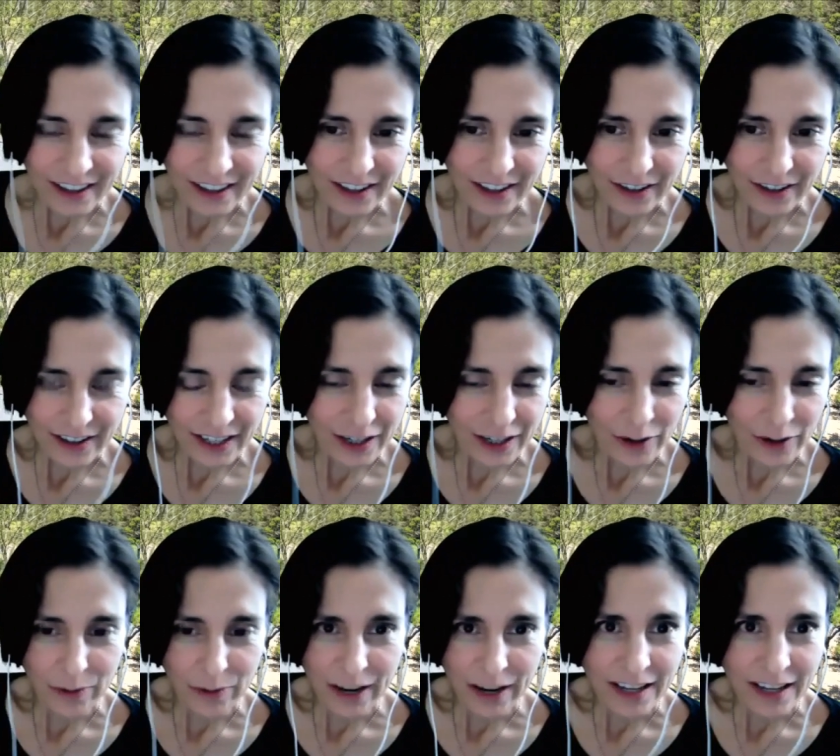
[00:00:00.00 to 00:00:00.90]
You're getting a
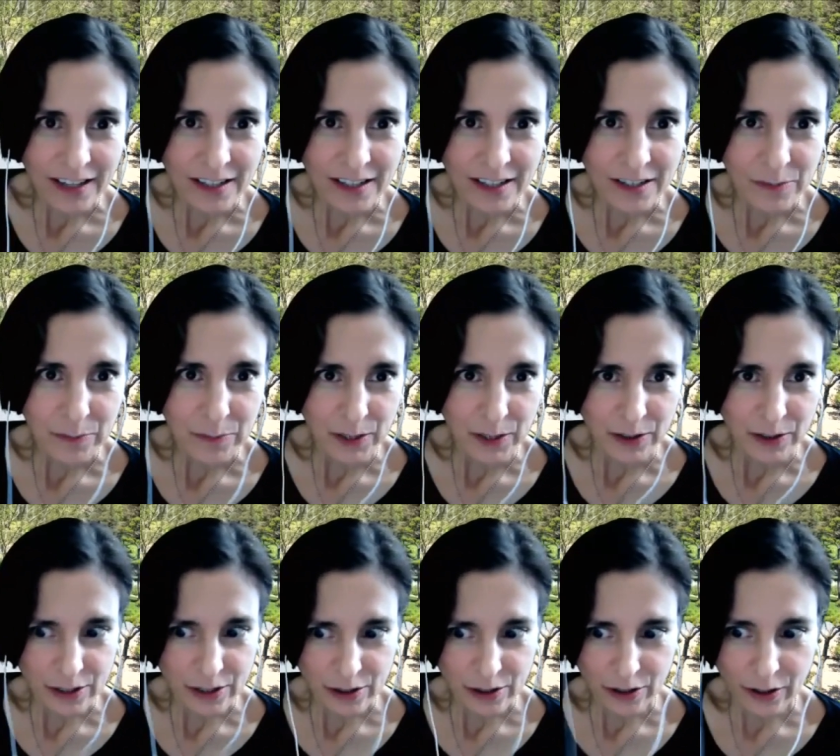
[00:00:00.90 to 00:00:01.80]
raise, but you
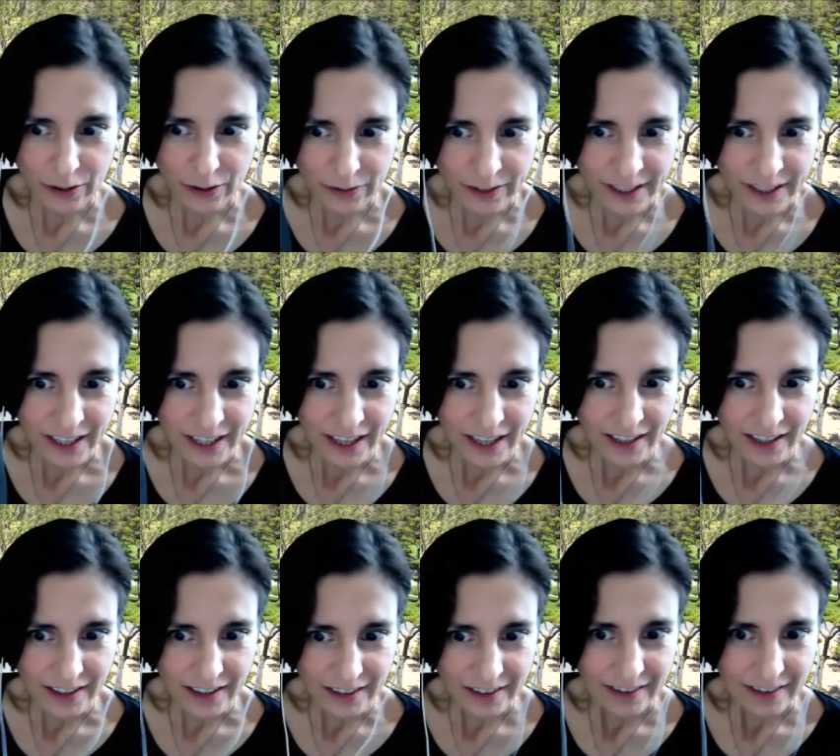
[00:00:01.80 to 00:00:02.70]
deserve to
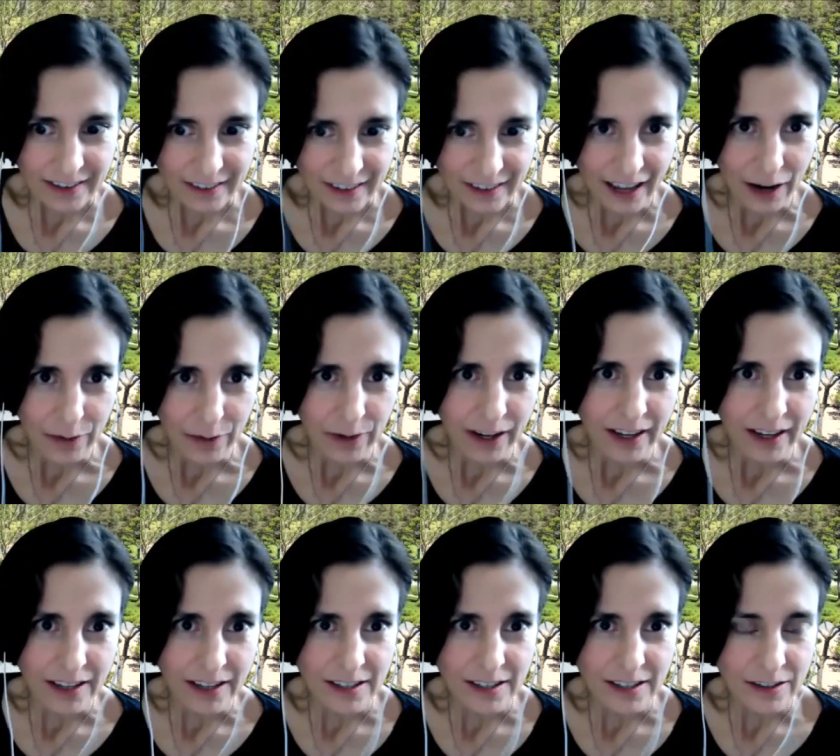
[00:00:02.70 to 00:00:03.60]
get that
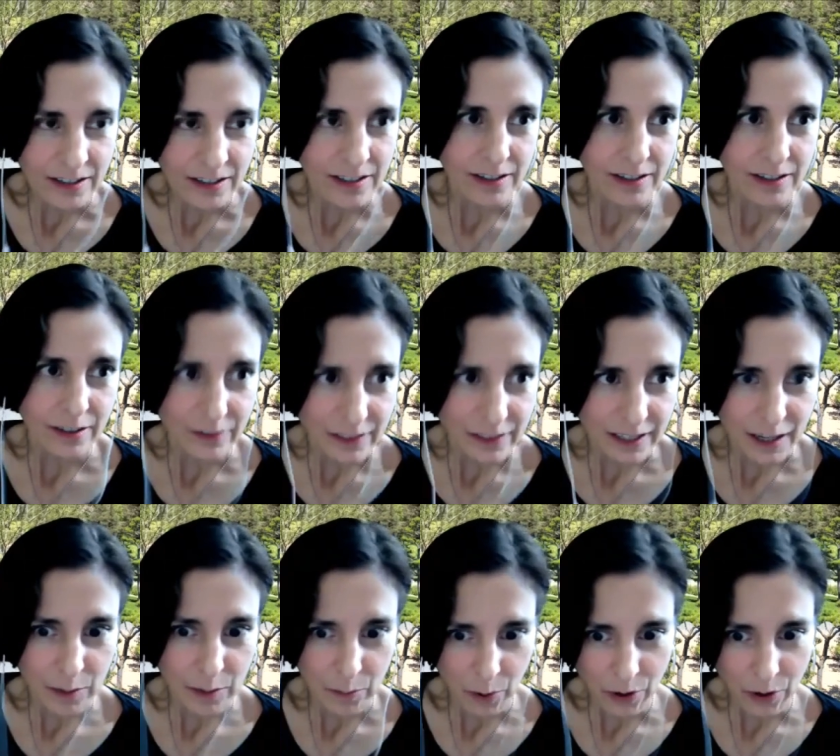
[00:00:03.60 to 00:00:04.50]
raise, and you deserve to
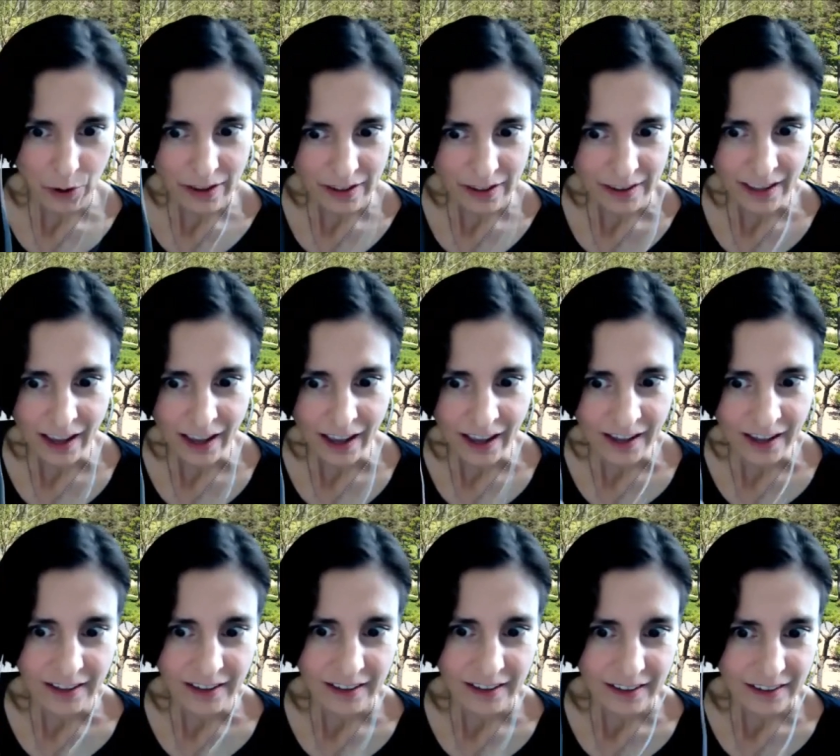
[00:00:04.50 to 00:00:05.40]
get more than that.
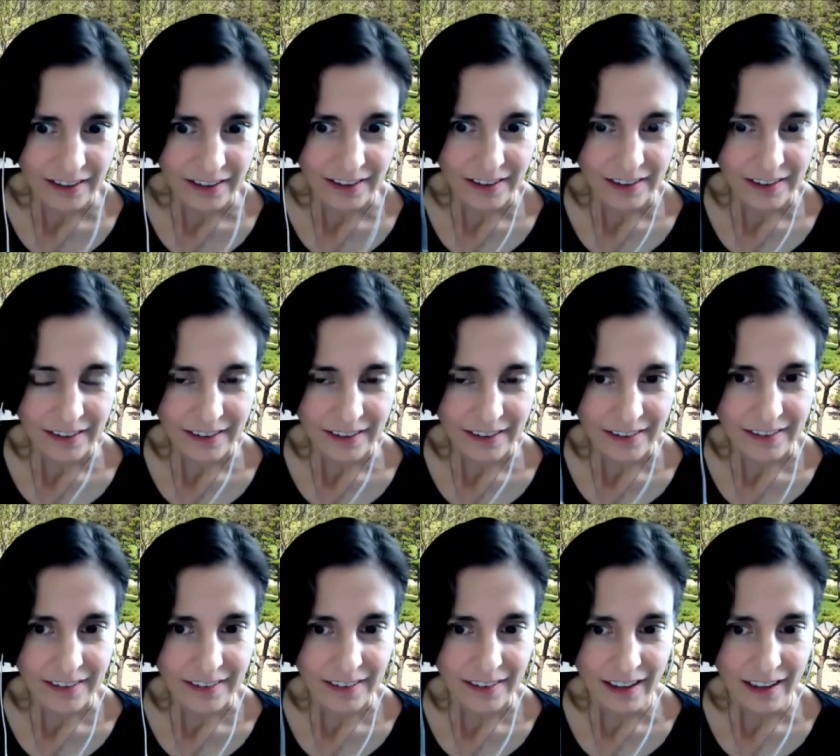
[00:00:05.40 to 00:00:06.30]

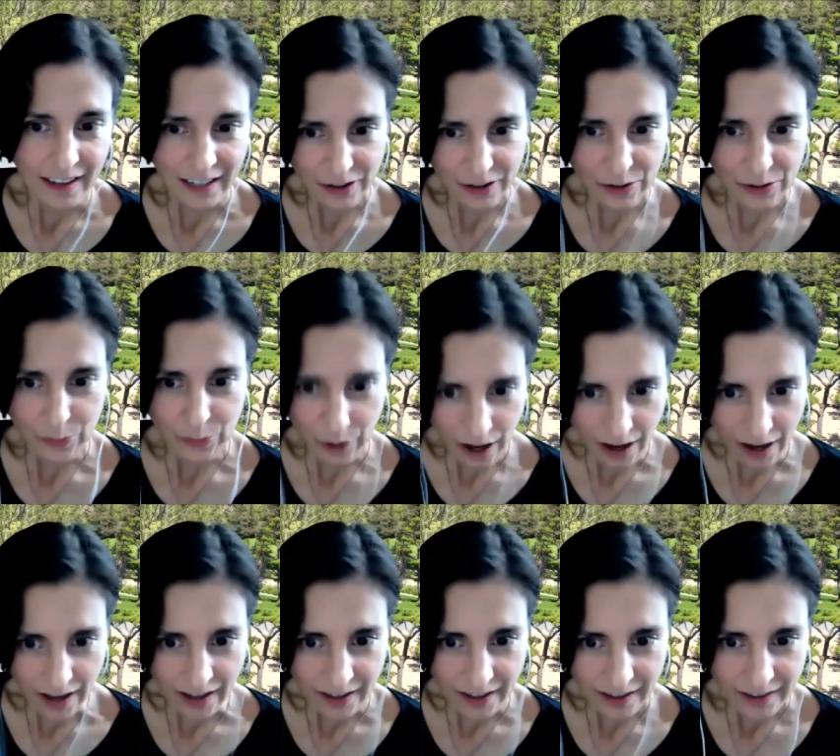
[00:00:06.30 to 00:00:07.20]
And here's
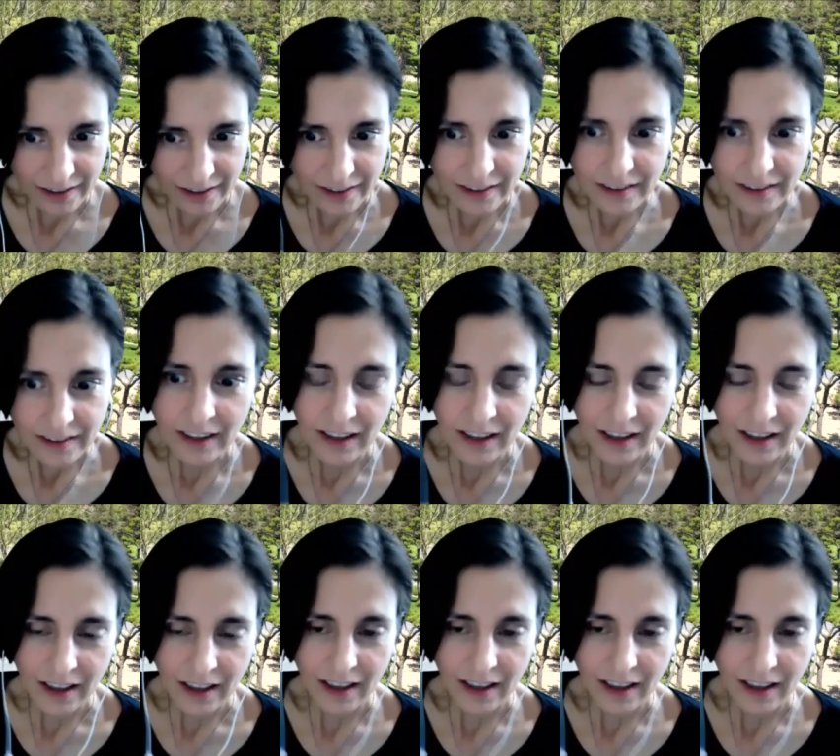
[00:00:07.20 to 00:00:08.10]
why.
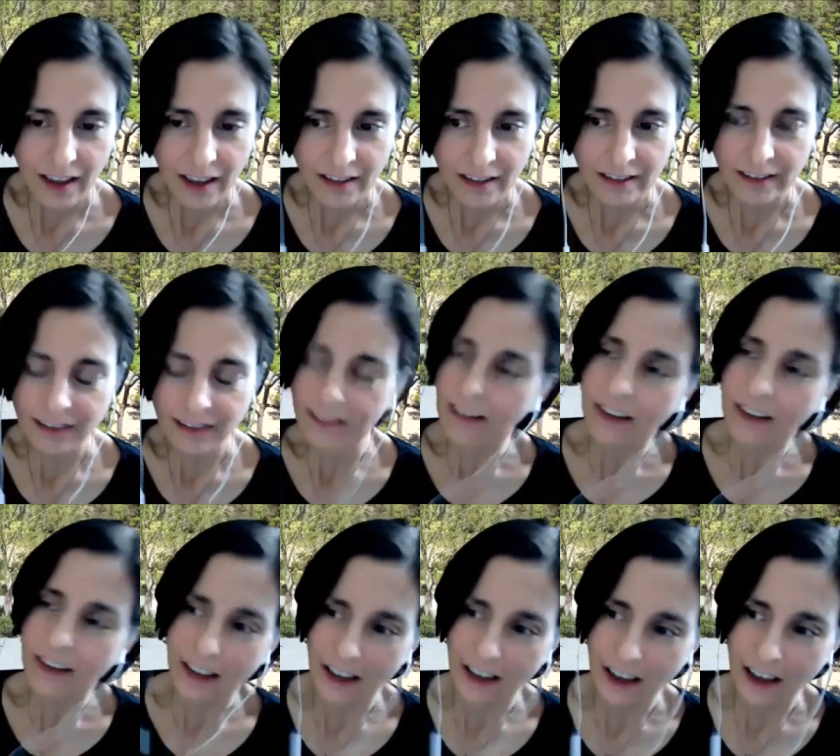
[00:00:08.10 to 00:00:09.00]
And
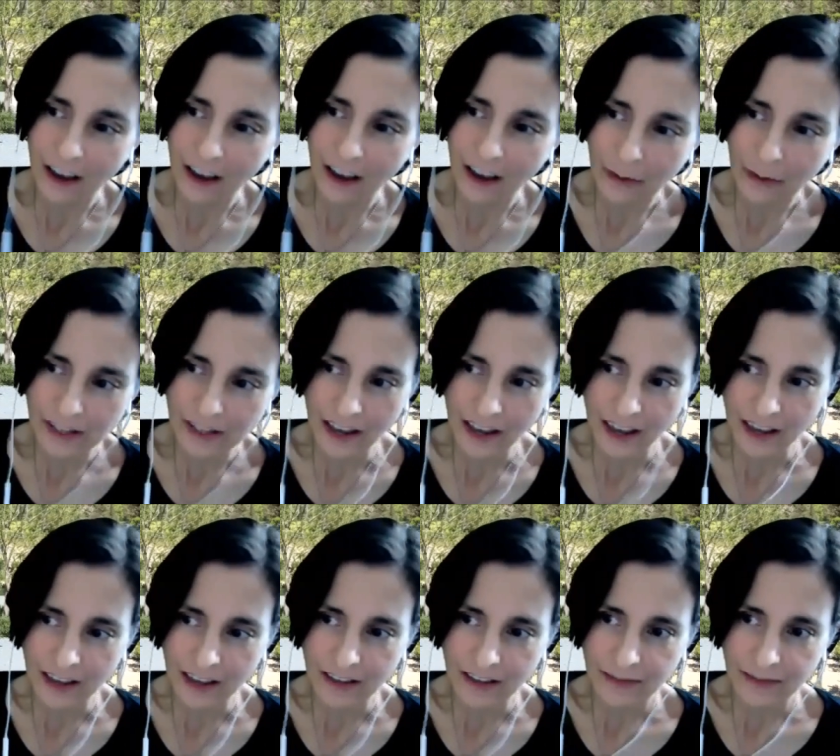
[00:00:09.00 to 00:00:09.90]
I would
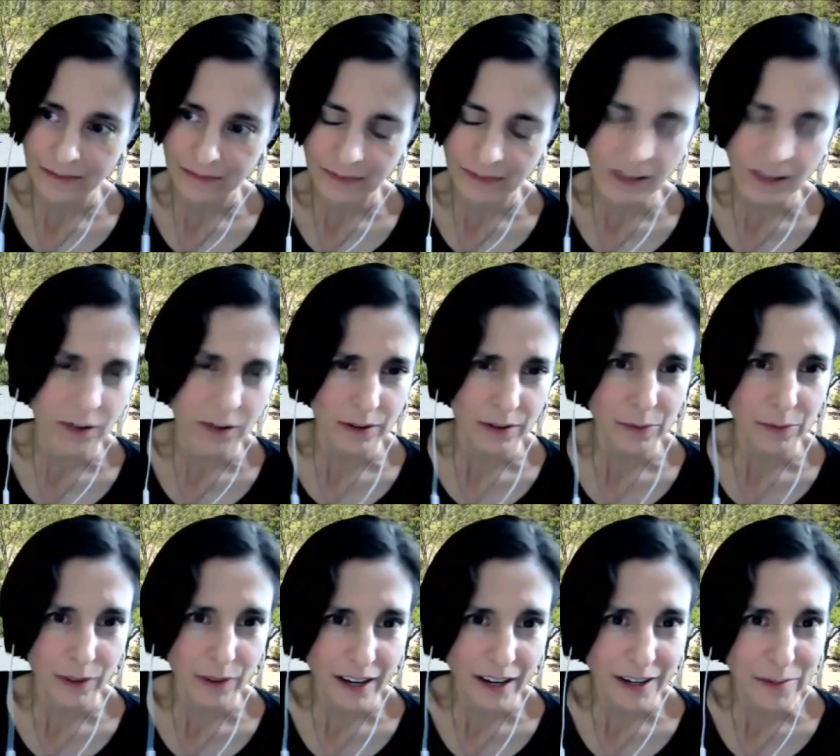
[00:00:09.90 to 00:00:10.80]
say, you're, you're
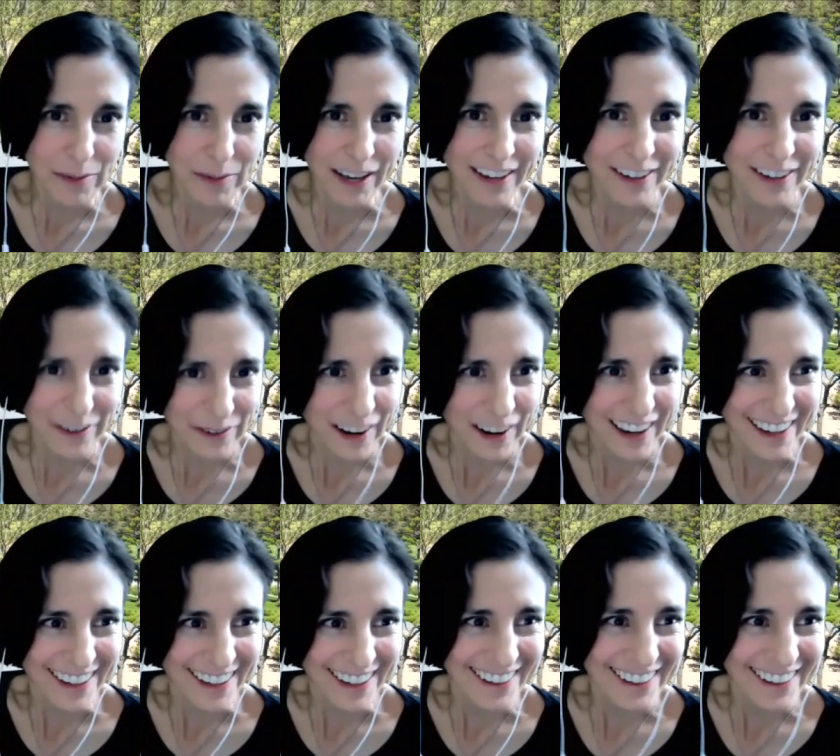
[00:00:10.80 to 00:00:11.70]
right about, you're
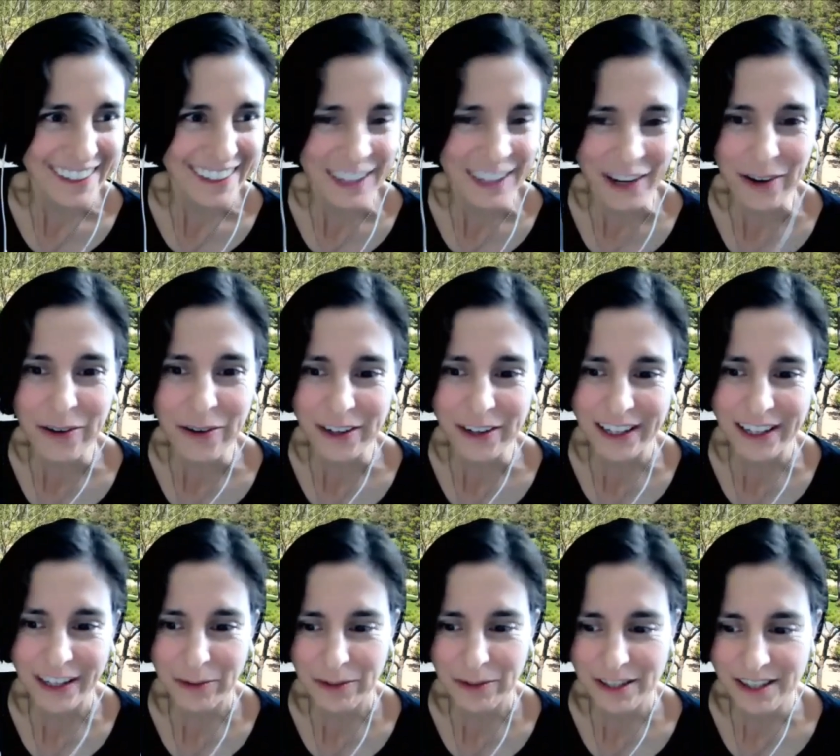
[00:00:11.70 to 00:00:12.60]
right, you know, or
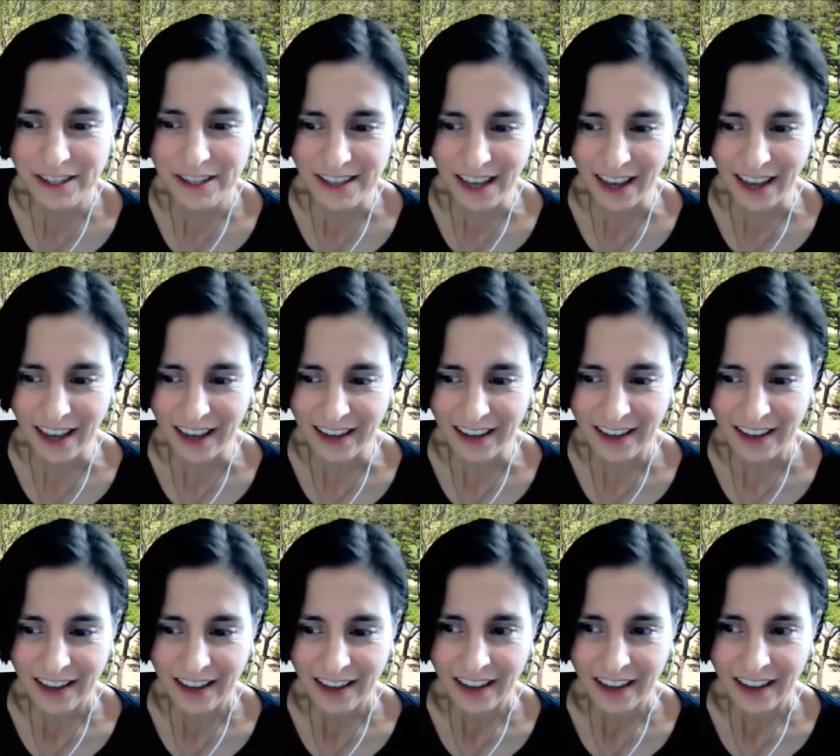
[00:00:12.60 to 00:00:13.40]
he would say,